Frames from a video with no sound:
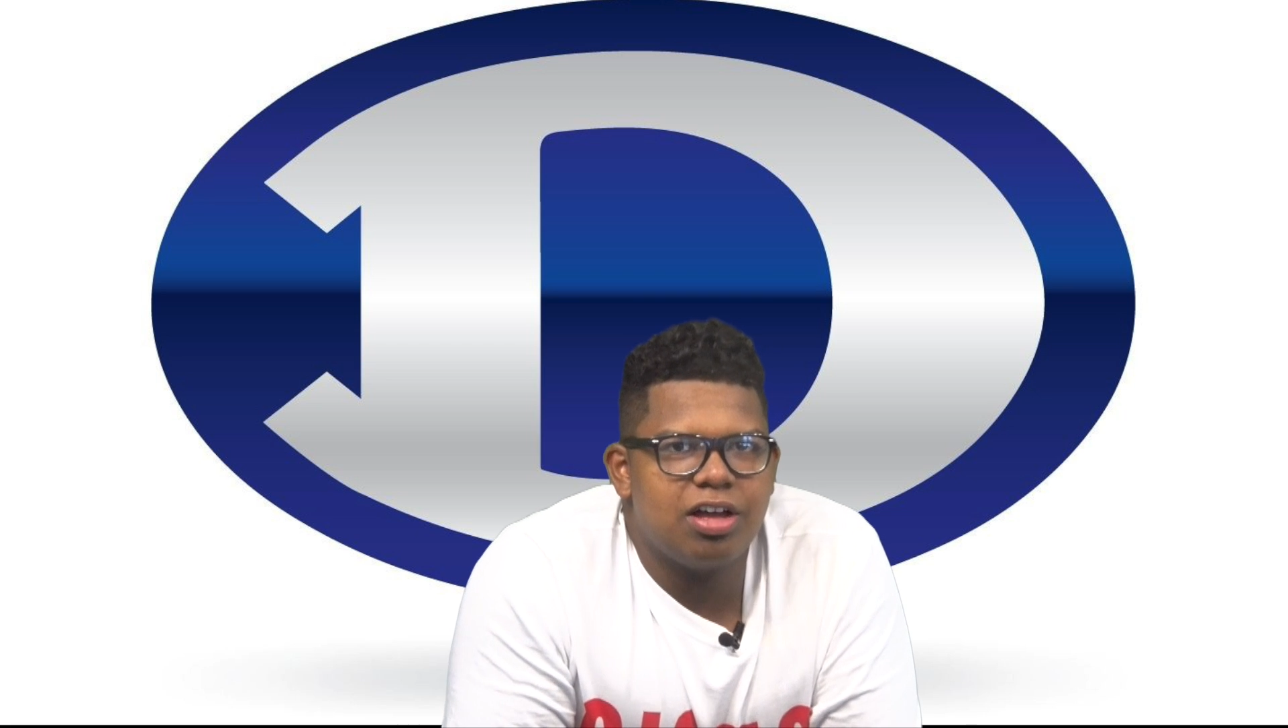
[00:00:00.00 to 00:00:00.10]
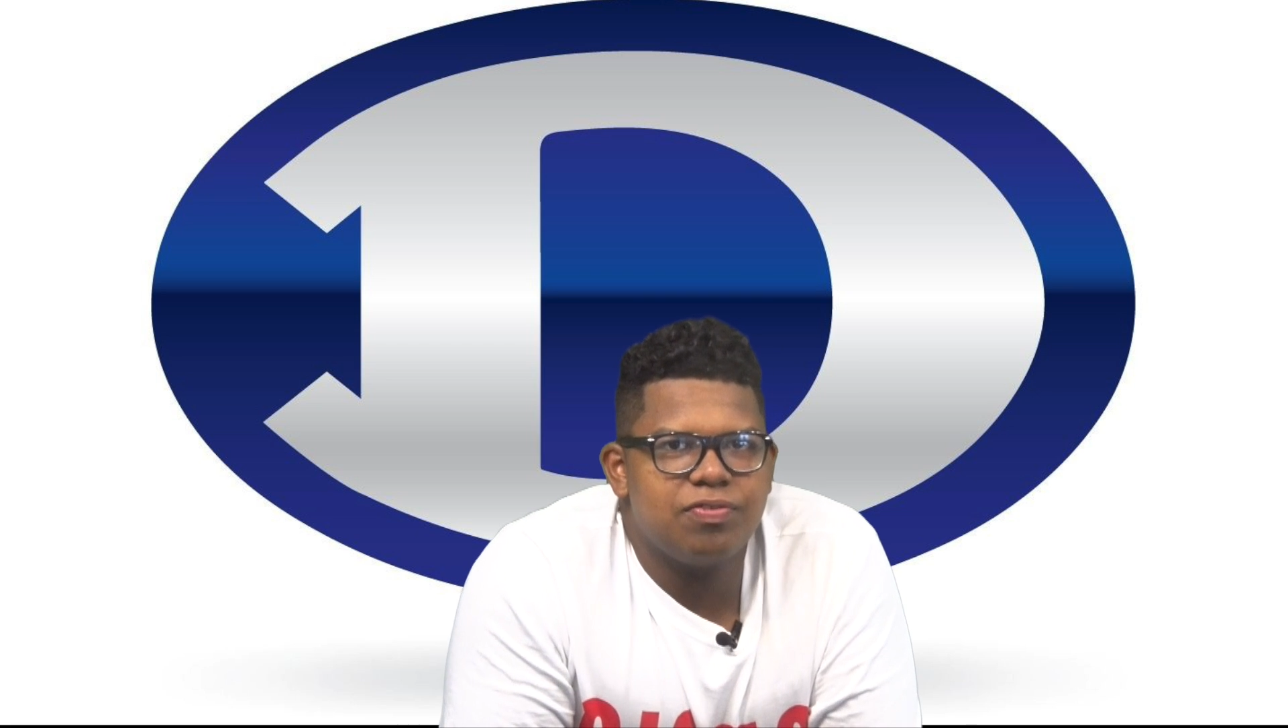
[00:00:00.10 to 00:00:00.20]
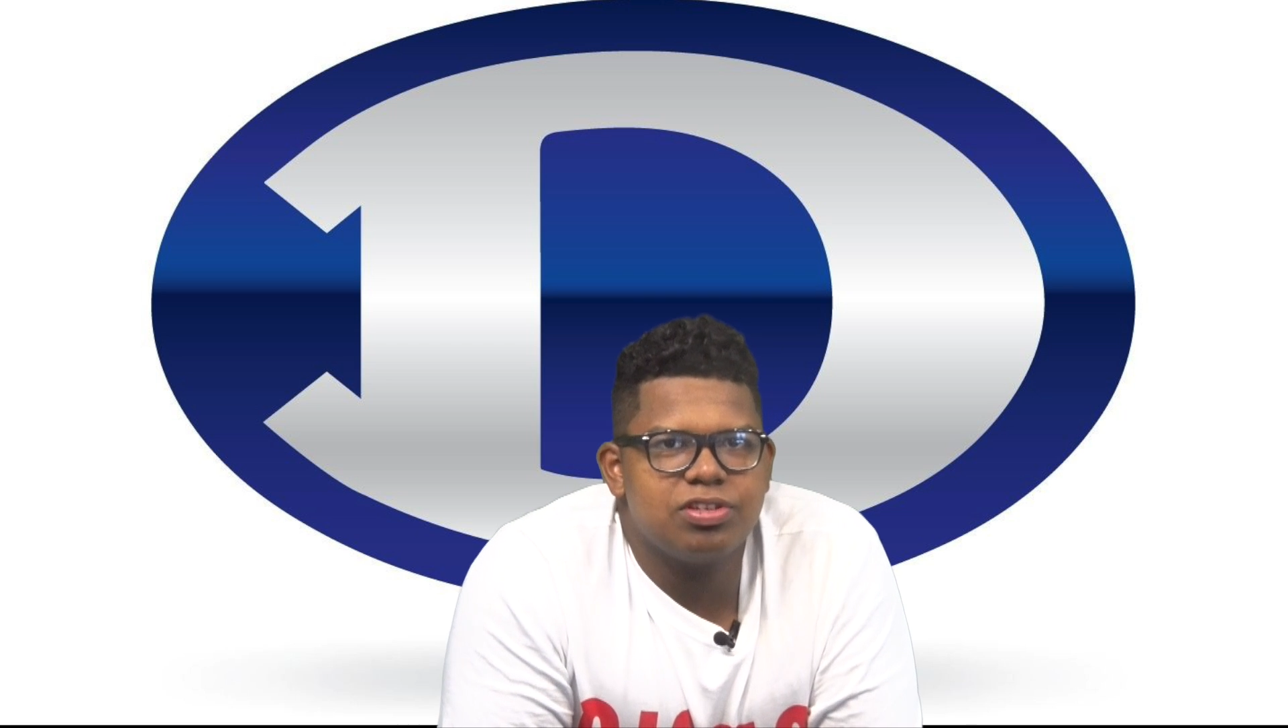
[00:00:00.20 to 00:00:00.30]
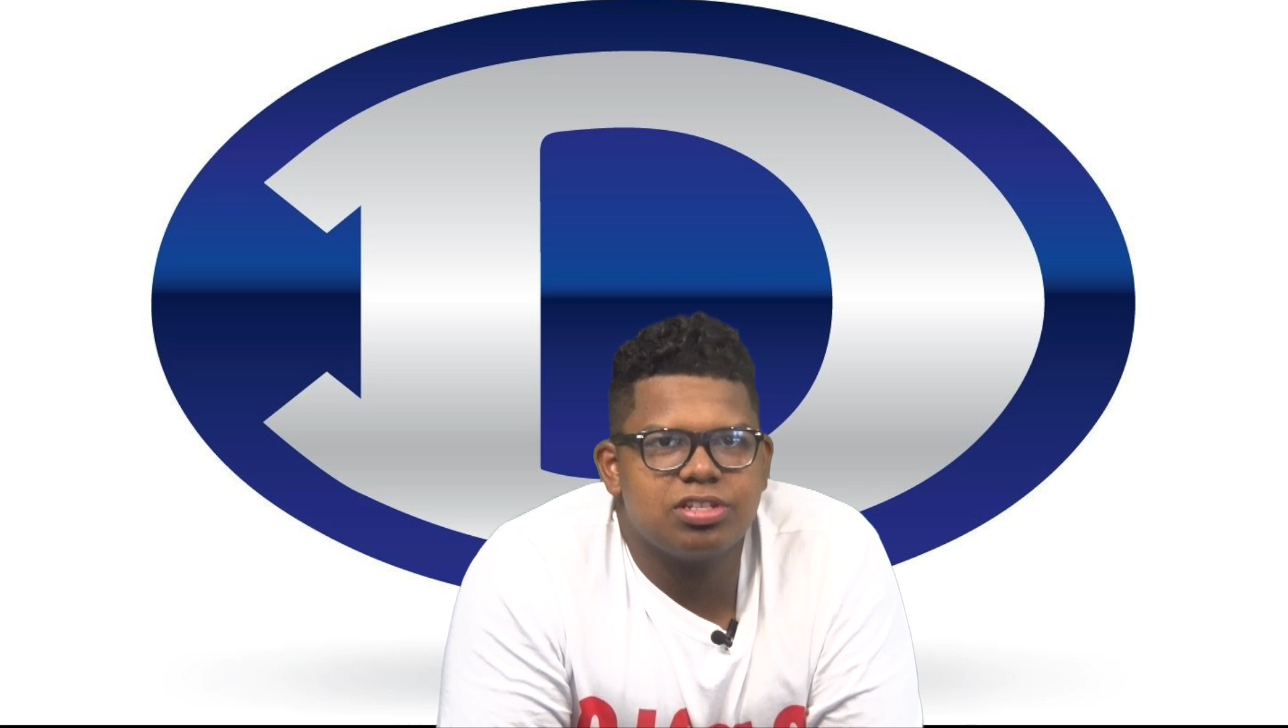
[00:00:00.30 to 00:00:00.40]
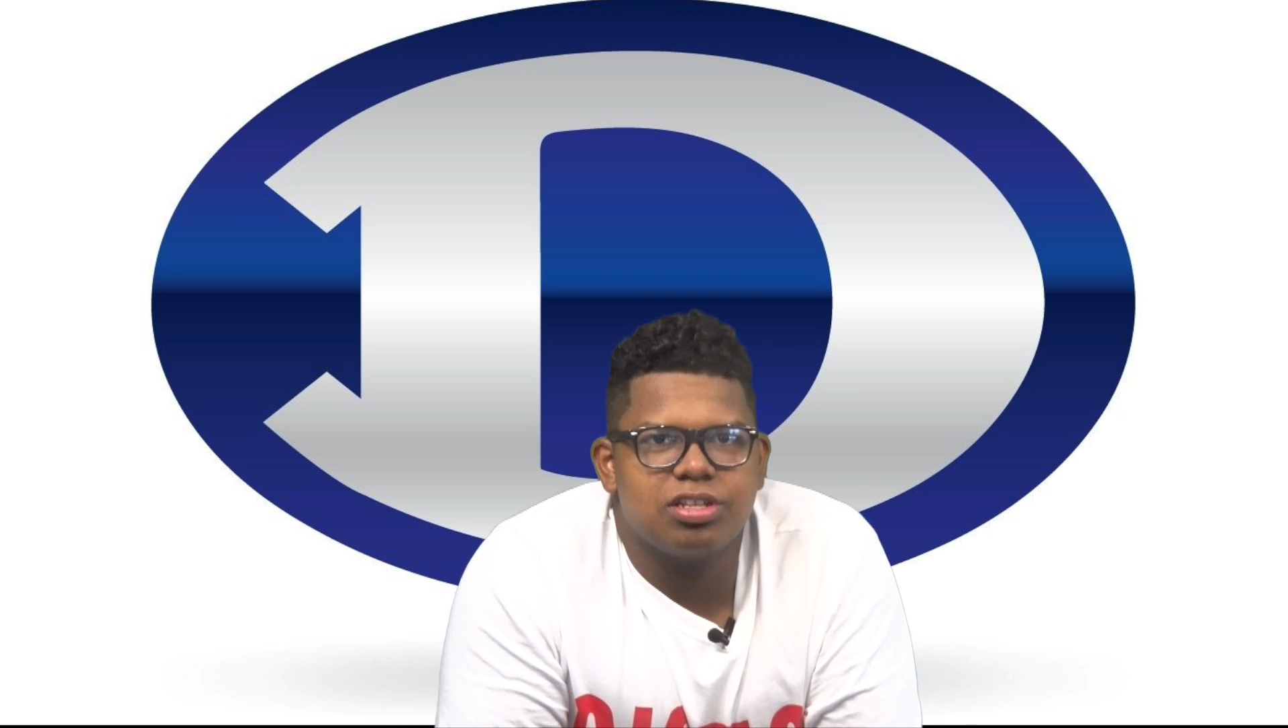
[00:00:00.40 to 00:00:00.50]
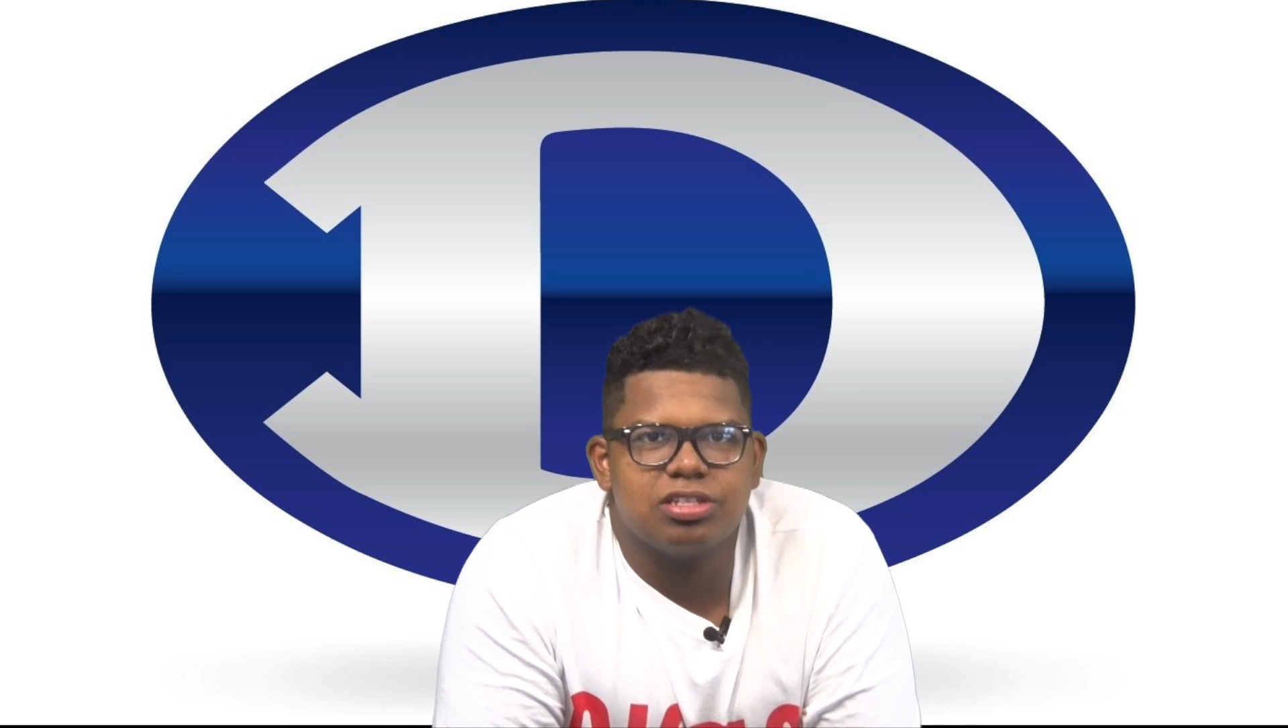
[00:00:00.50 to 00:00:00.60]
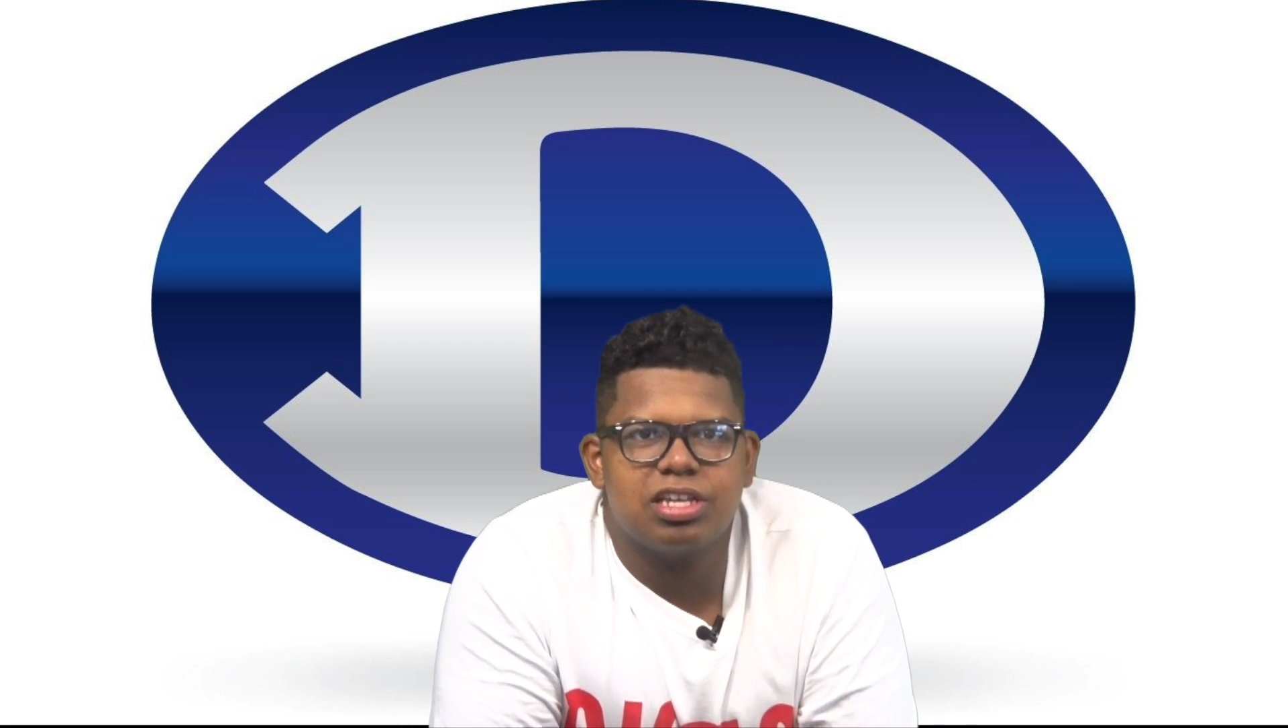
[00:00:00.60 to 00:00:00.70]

office on the